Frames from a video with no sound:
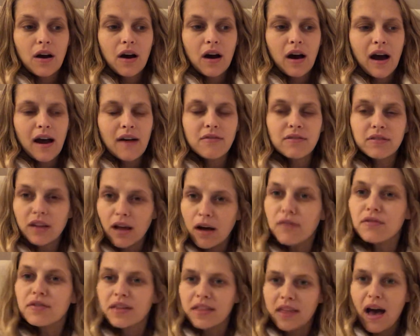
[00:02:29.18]
I've
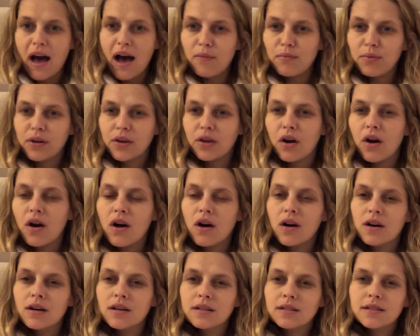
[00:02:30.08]
loved that
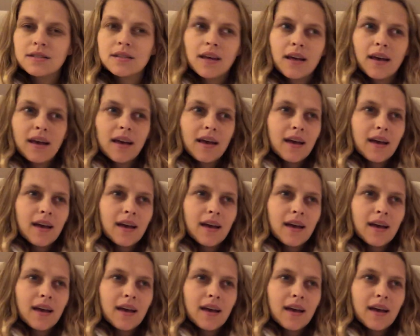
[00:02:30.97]
because